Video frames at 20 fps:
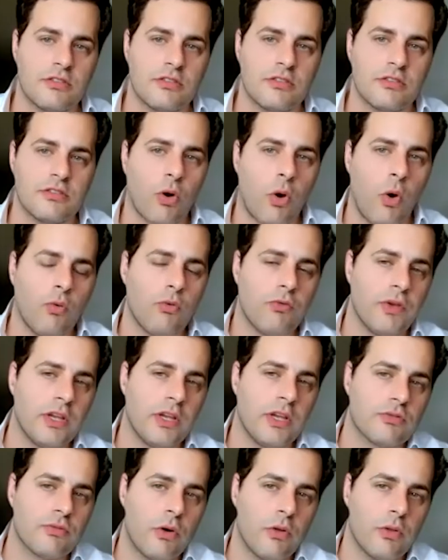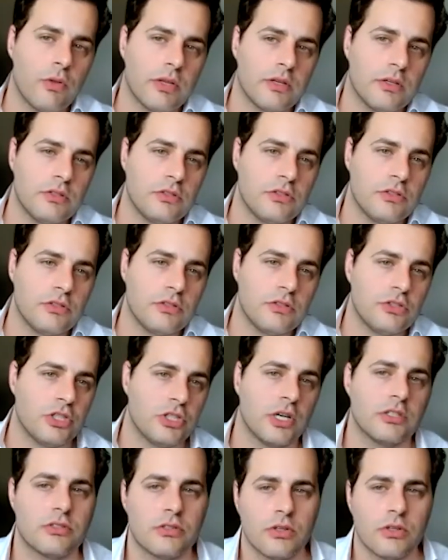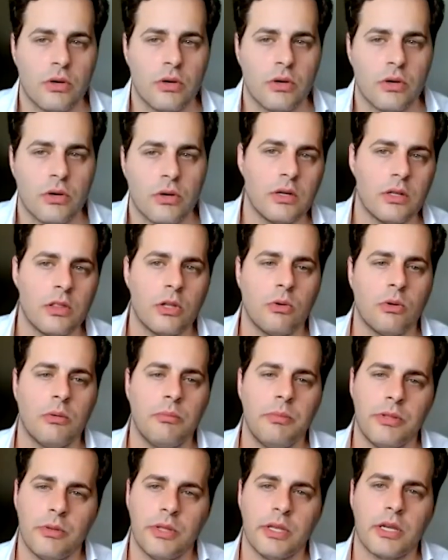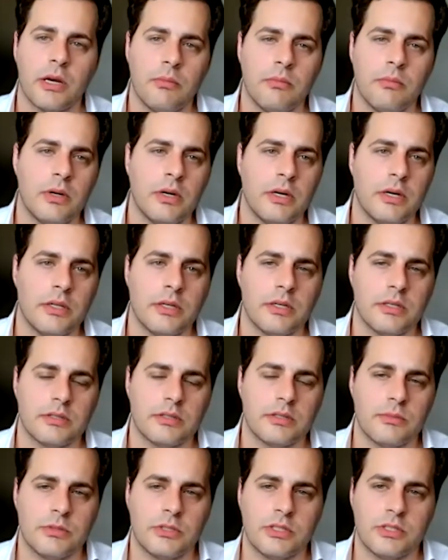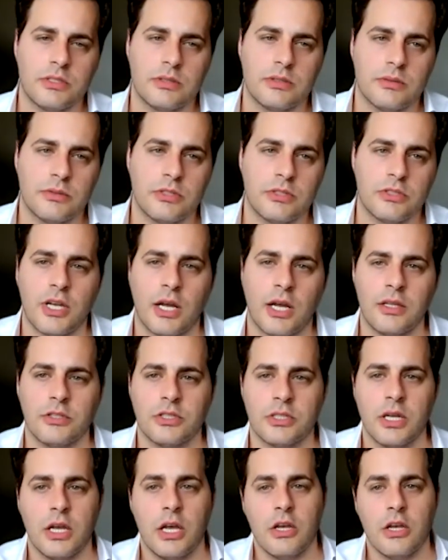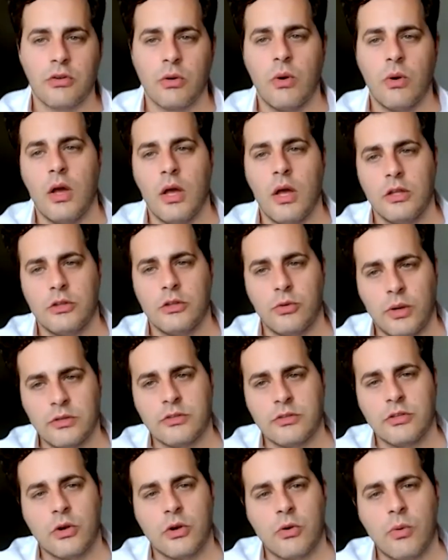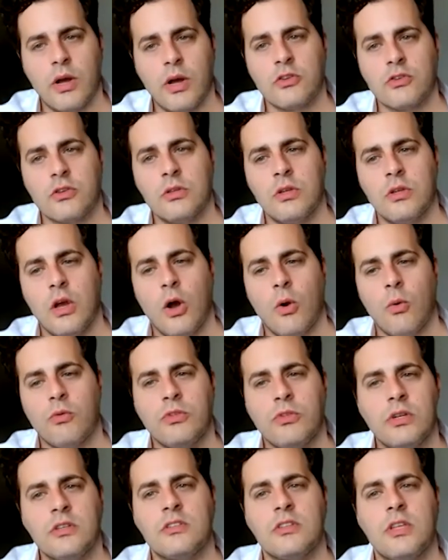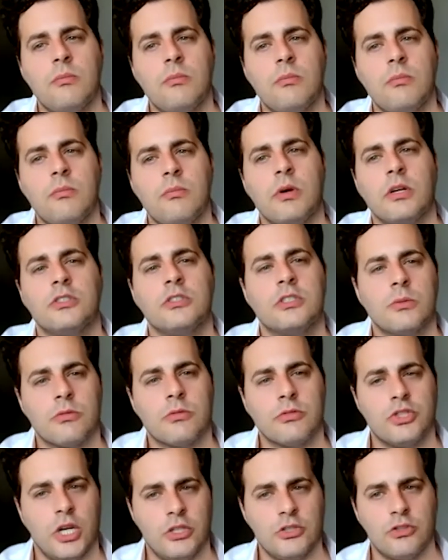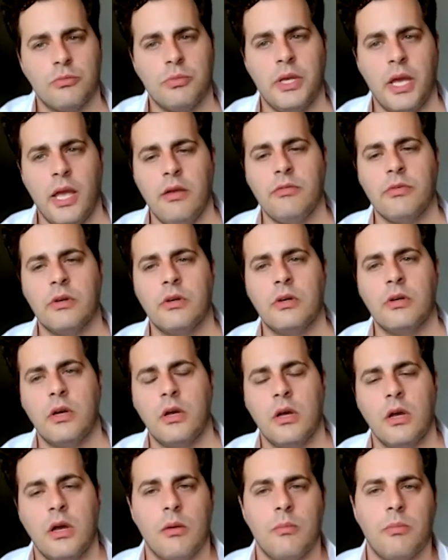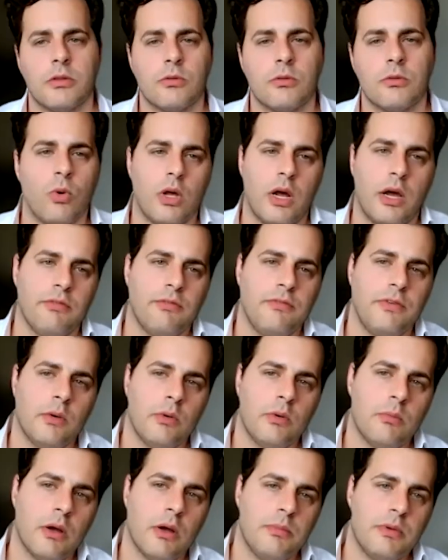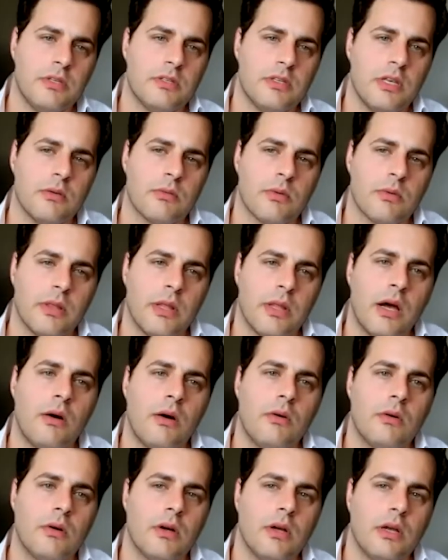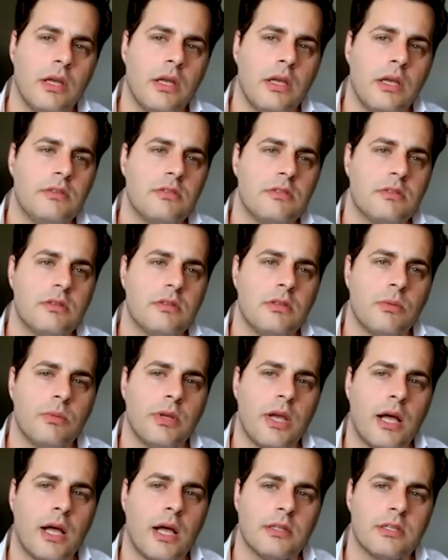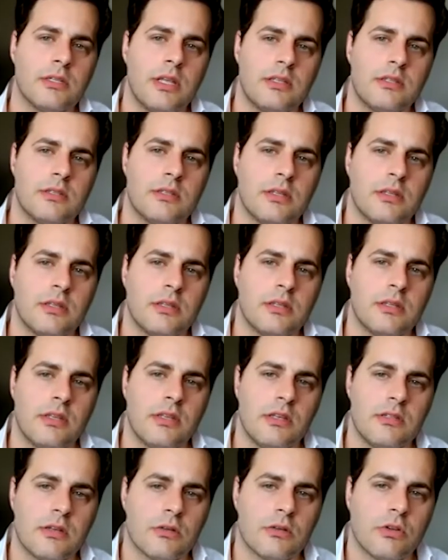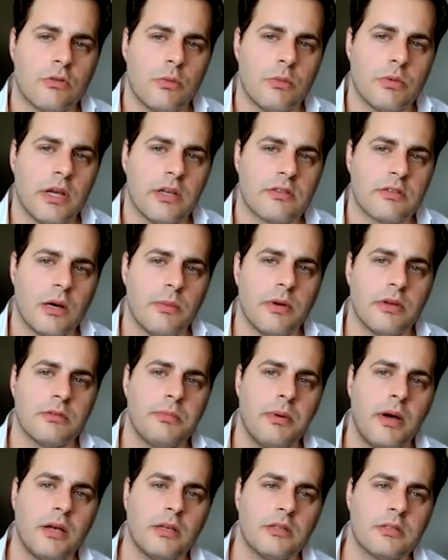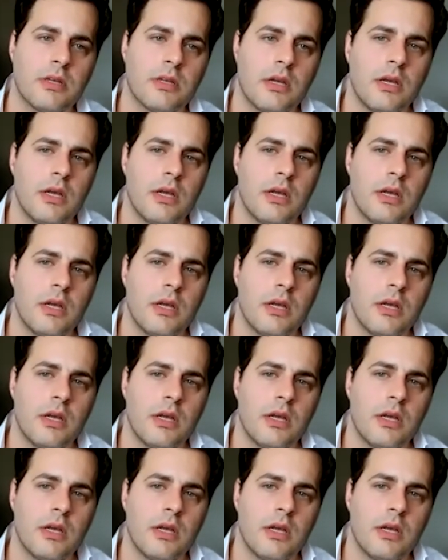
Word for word: whole thing is falling just on the lower middle income earners, which is just challenging. So to answer your question, we didn't see much in terms of change of behavior, but what I feel we might be seeing right now is the reality that since auto enrollment has come has passed,